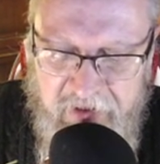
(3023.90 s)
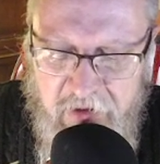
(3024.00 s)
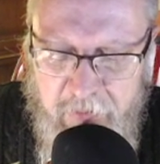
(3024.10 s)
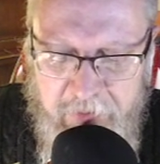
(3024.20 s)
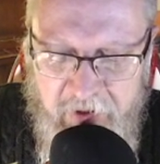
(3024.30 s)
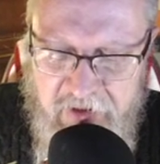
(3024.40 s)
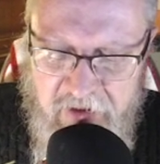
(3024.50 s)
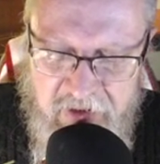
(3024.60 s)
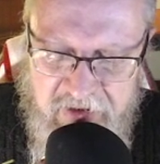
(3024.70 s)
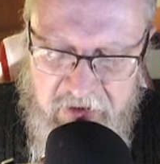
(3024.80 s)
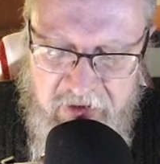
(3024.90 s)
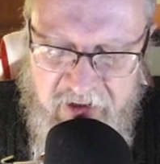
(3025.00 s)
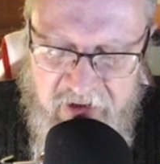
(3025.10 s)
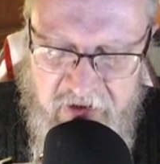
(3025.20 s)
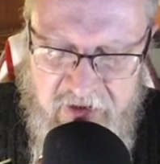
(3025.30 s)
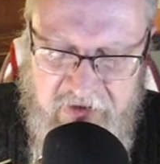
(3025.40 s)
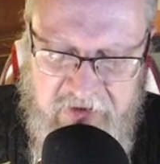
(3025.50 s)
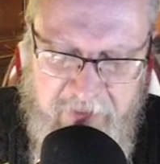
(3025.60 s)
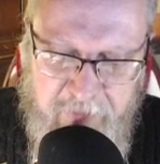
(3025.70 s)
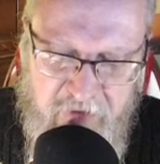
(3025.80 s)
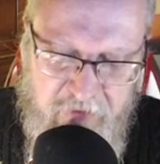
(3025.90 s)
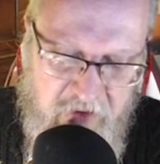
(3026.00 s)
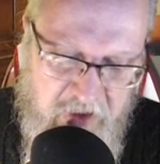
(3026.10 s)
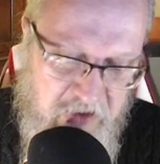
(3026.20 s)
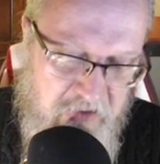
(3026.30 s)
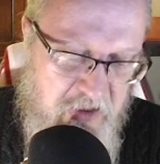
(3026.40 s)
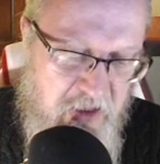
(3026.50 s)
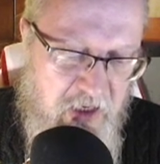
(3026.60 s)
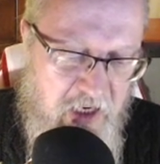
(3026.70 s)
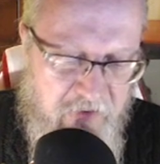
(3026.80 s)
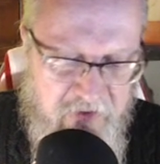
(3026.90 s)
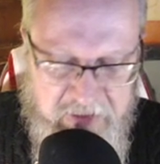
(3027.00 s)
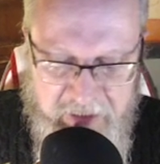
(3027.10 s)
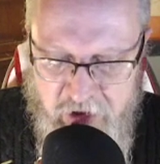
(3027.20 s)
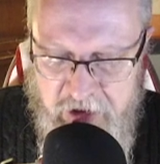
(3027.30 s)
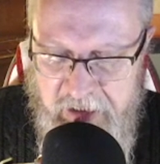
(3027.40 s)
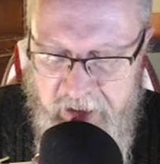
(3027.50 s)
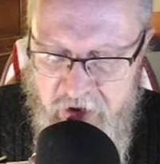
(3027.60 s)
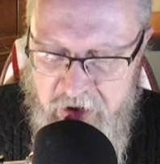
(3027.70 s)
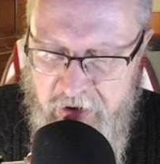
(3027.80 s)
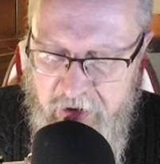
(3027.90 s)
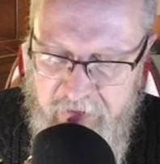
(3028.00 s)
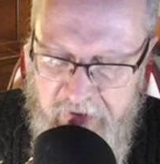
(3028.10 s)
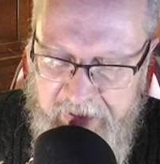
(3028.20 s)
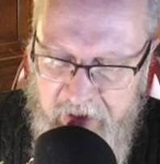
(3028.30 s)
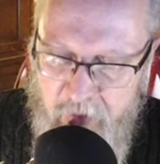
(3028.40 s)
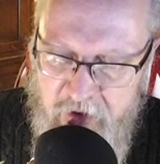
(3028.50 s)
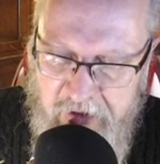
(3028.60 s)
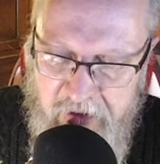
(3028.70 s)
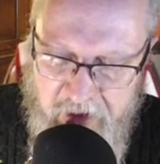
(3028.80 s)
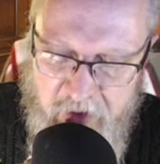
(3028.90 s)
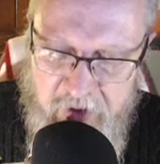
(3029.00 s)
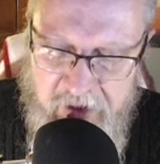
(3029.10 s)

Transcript: and binding designation is established for things, and this legislation of language likewise